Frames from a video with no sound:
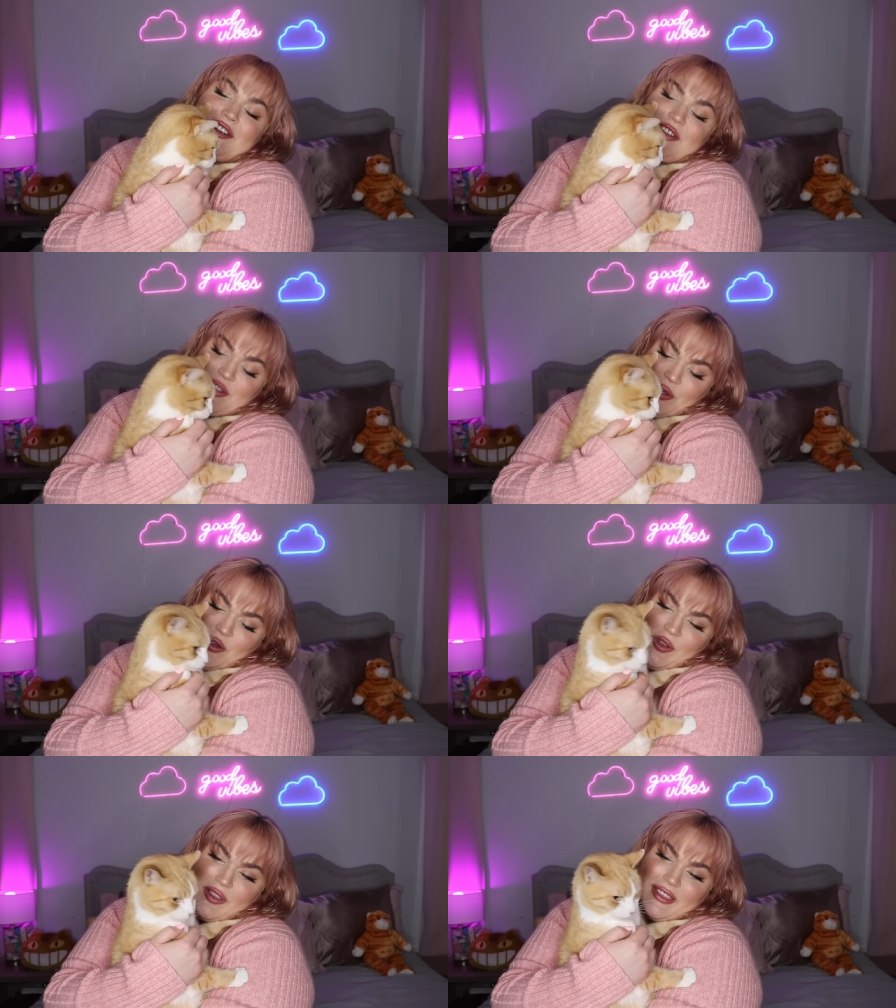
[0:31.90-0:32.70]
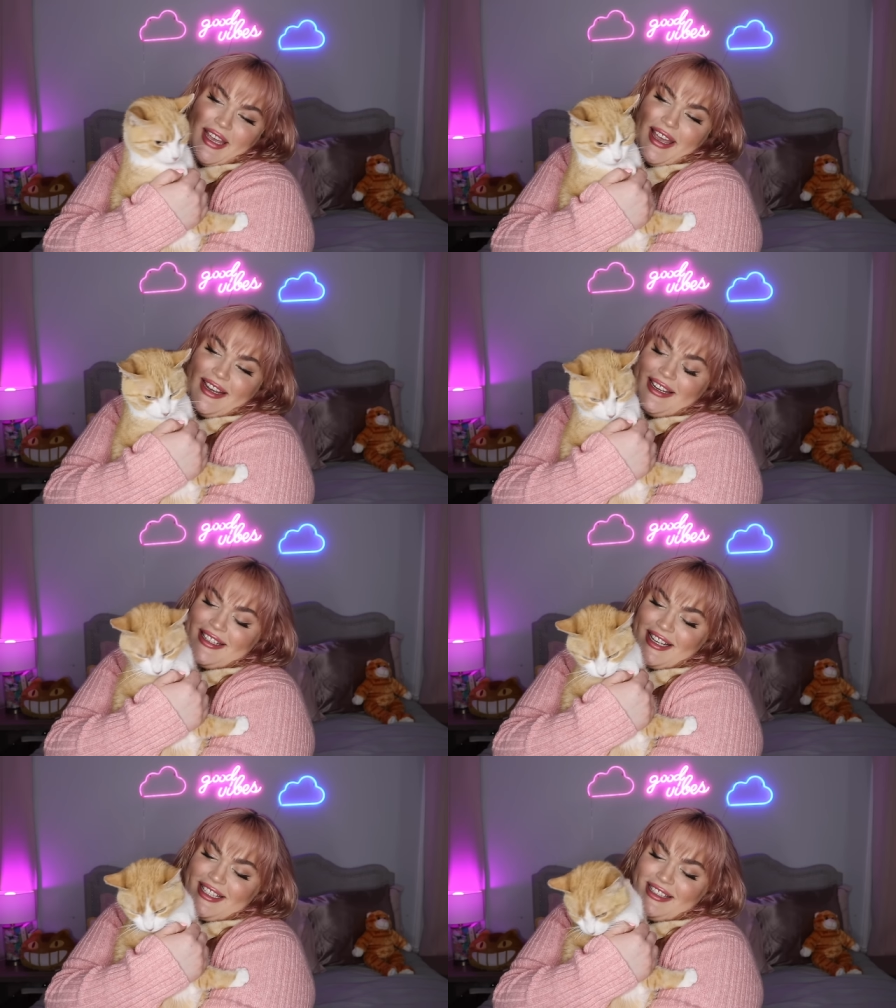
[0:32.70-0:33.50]
years old and
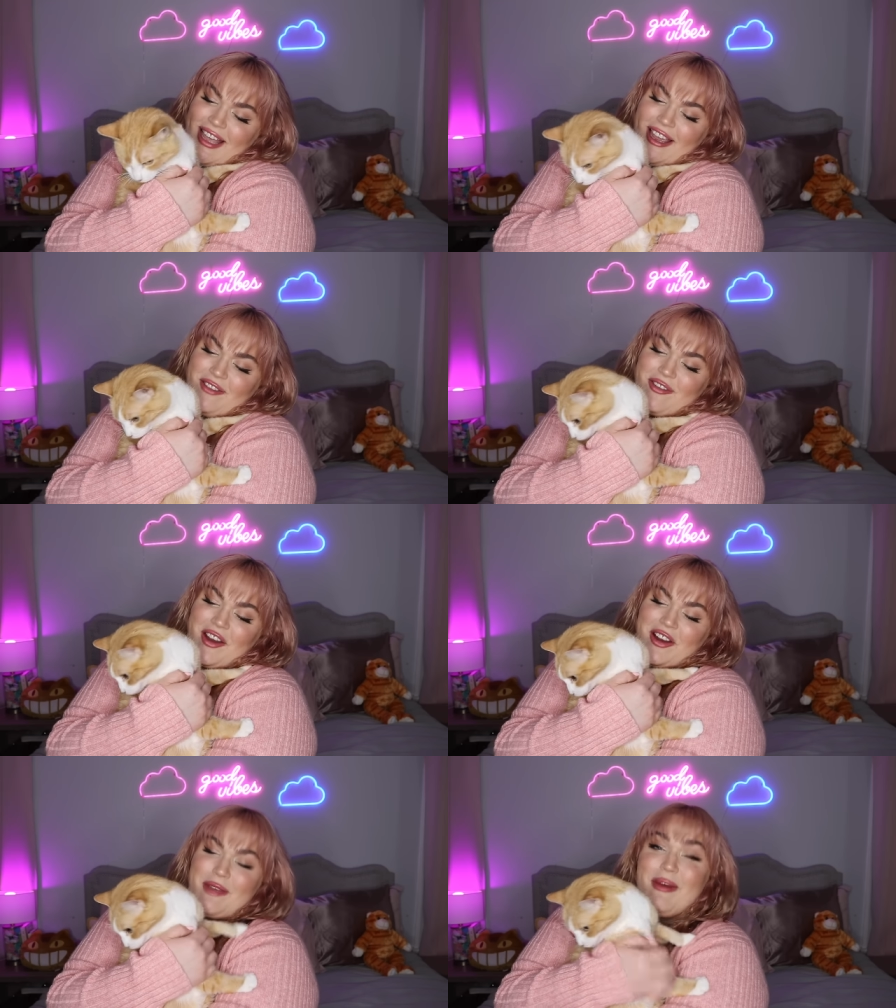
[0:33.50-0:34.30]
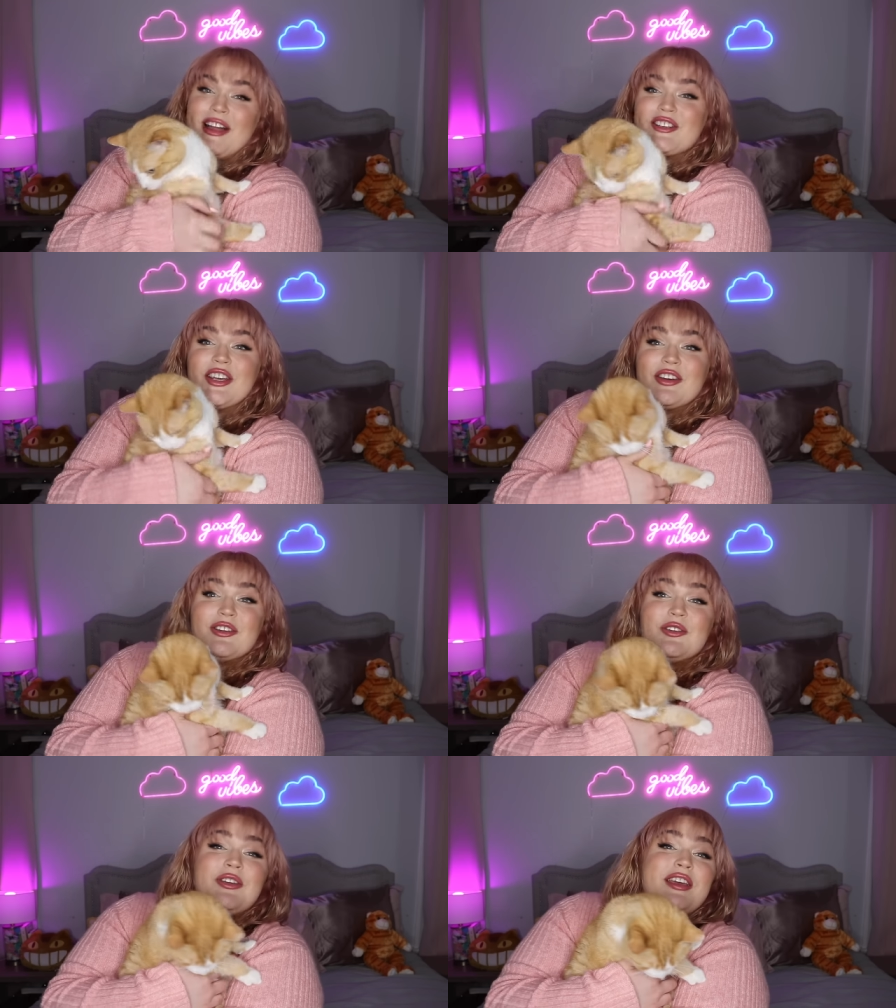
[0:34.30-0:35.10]
doesn't like very much,
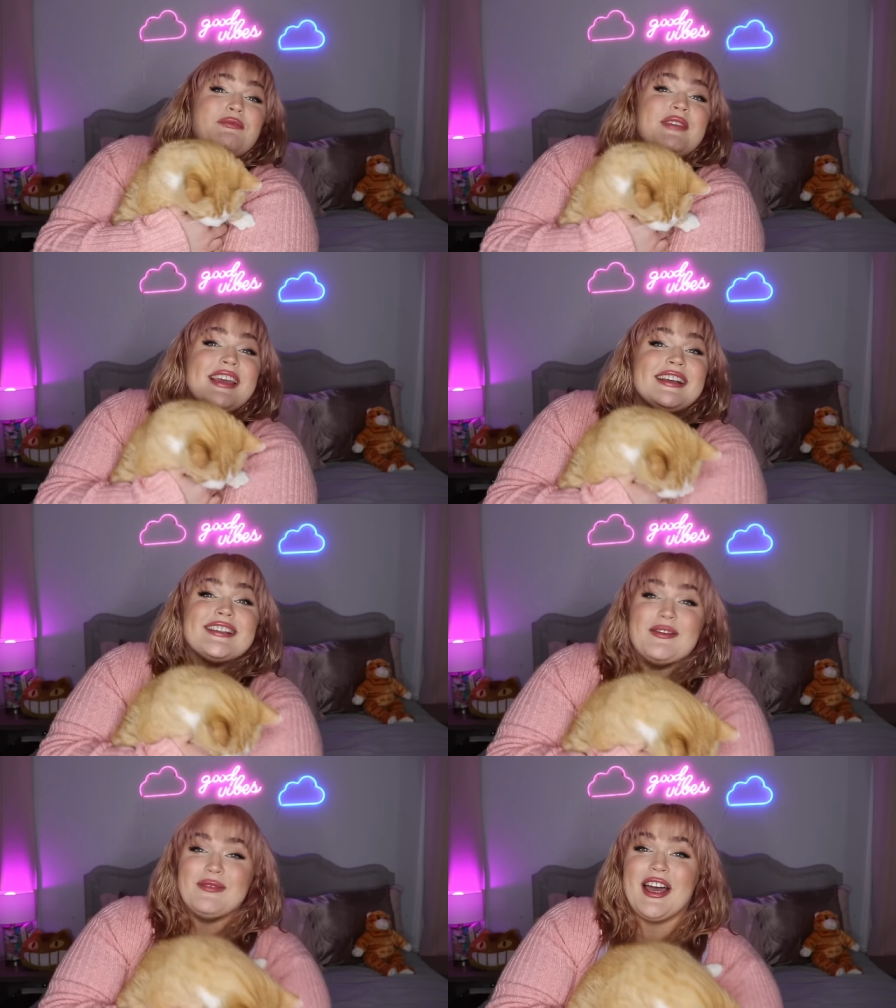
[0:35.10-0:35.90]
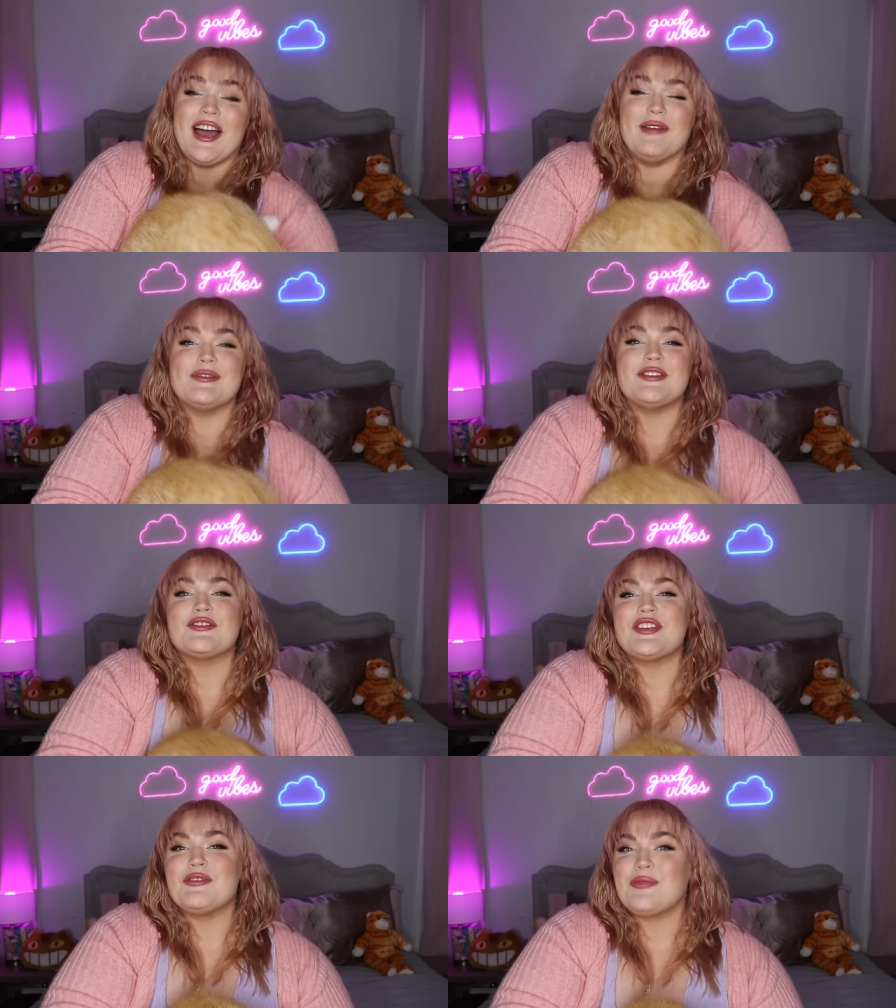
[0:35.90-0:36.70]
including me sometimes, so
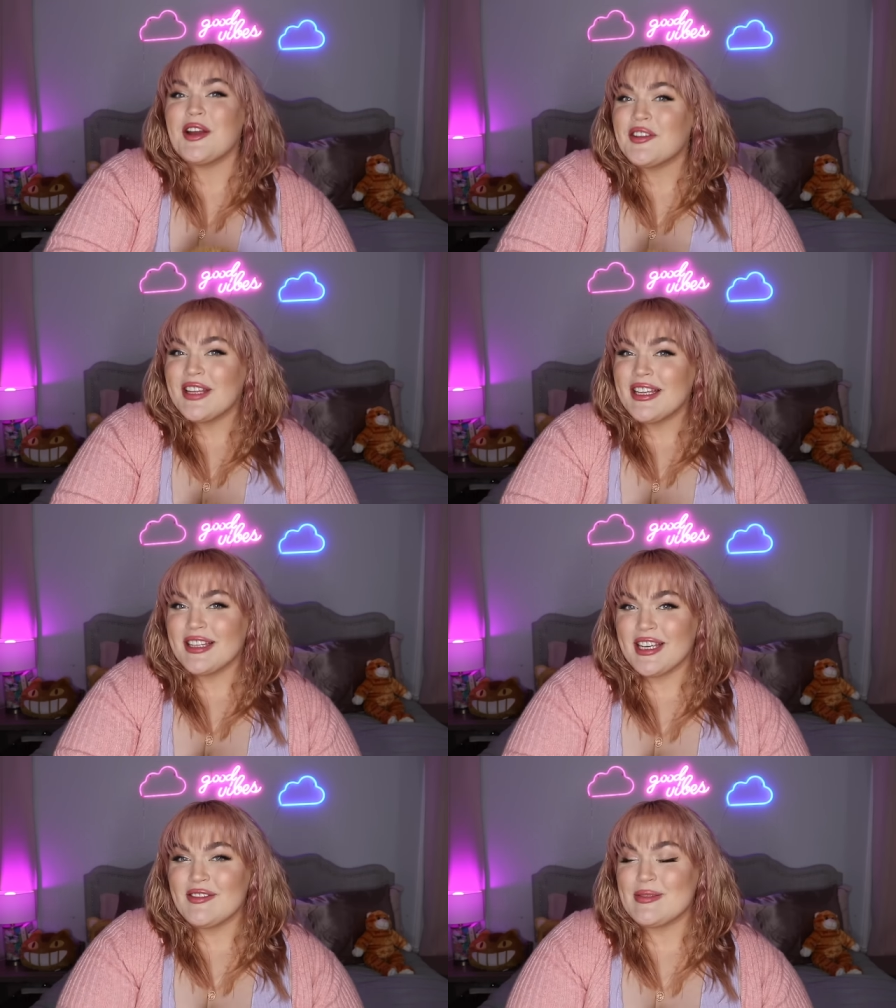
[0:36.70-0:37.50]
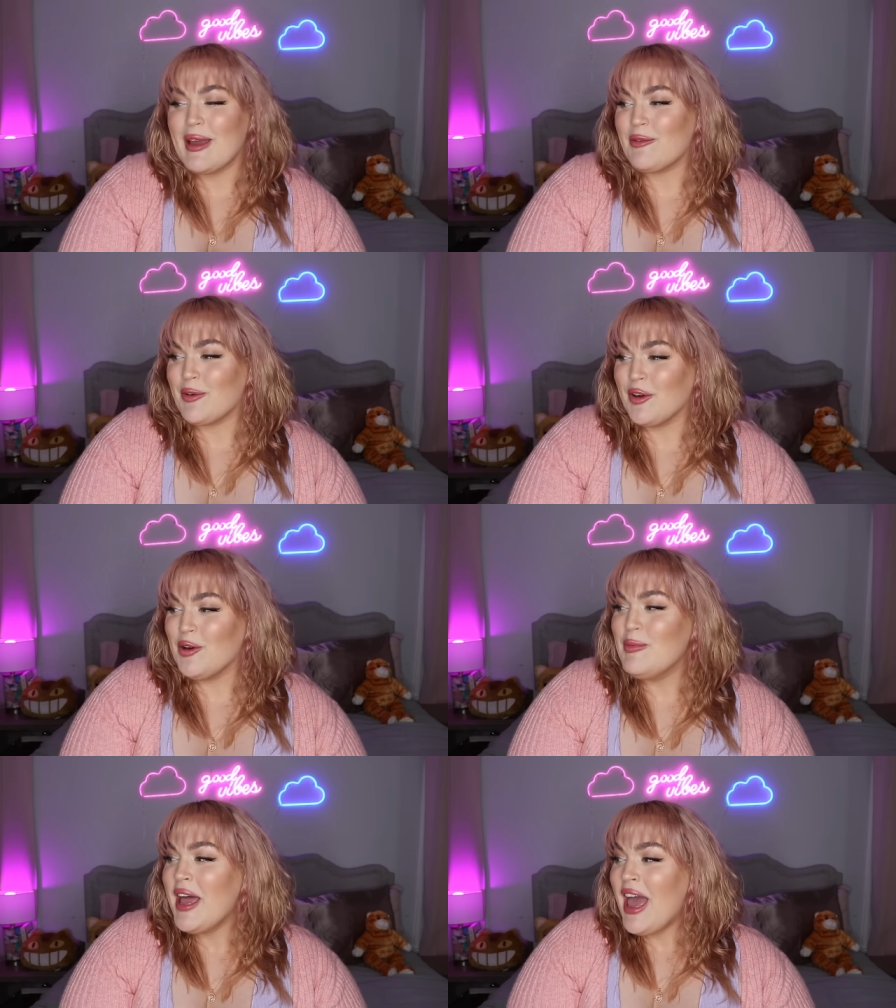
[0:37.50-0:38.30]
she rarely leaves my
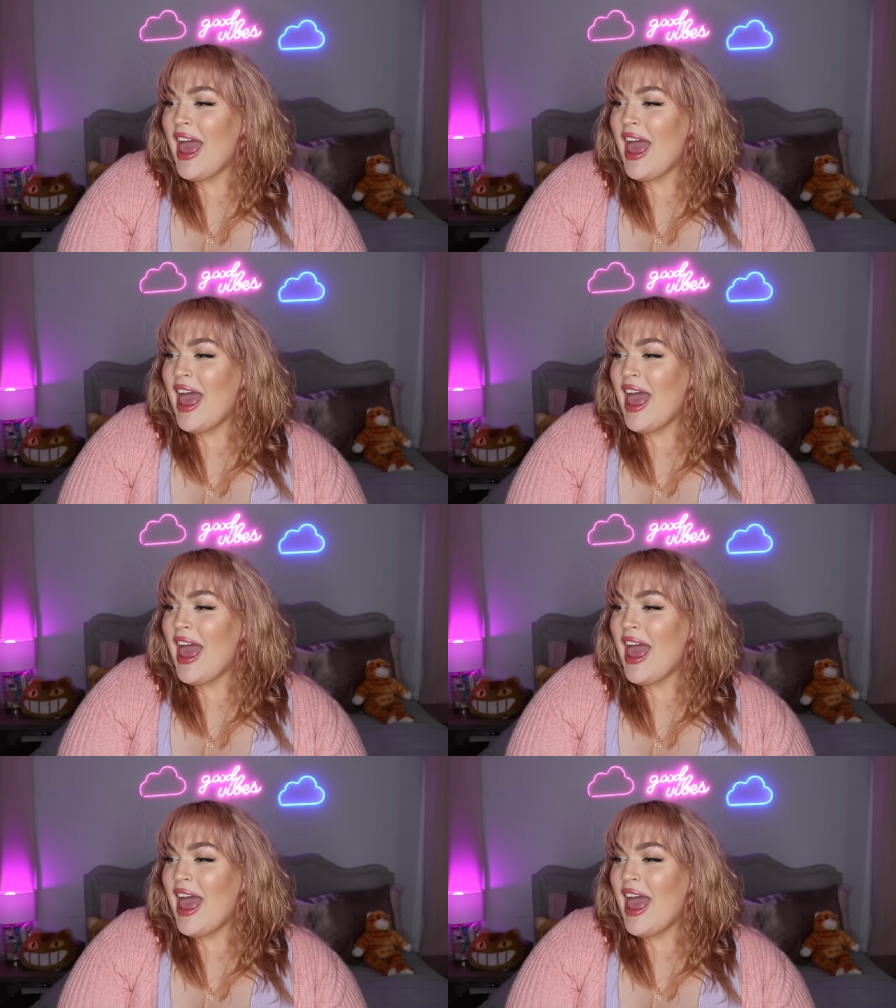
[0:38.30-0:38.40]
room.